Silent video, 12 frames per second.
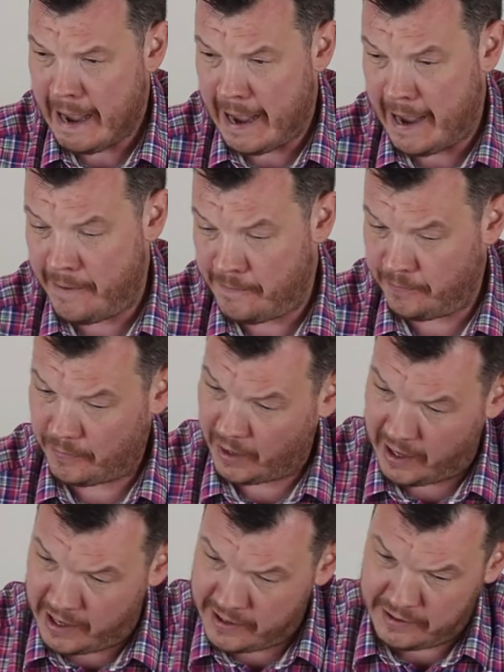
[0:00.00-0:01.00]

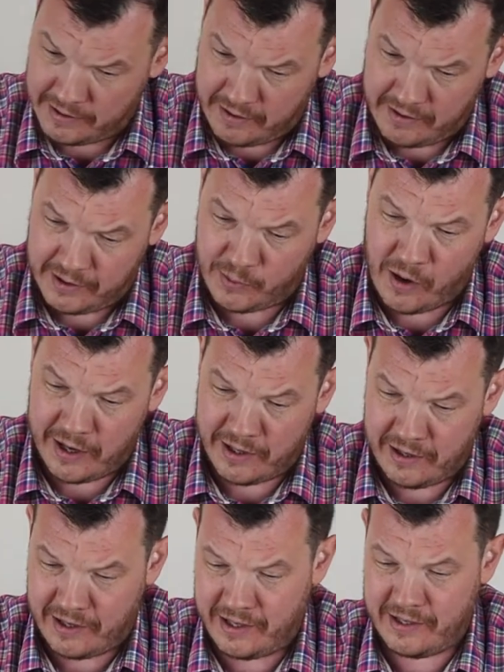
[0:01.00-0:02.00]
And this
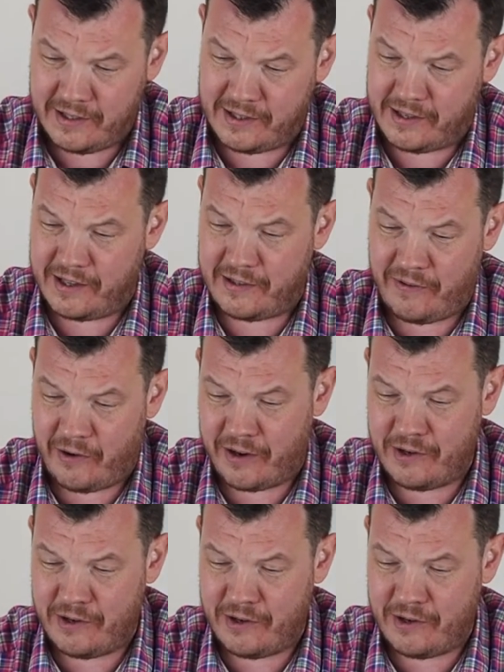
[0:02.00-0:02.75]
wine is a very